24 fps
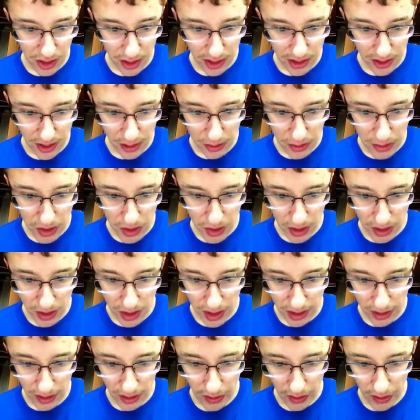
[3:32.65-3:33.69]
and some students
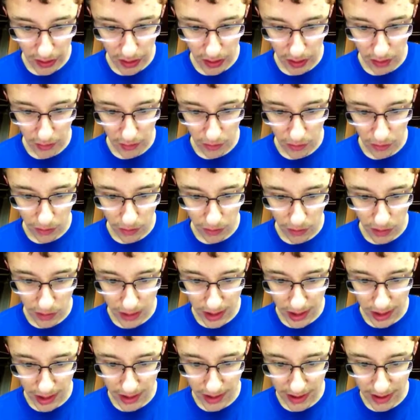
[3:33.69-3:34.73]

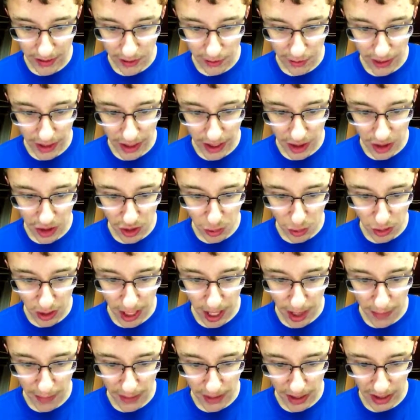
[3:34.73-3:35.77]
said even videos what
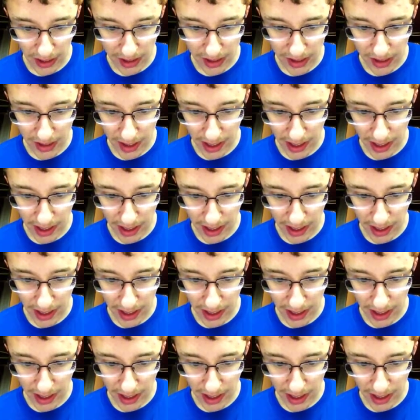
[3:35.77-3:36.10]
happened next.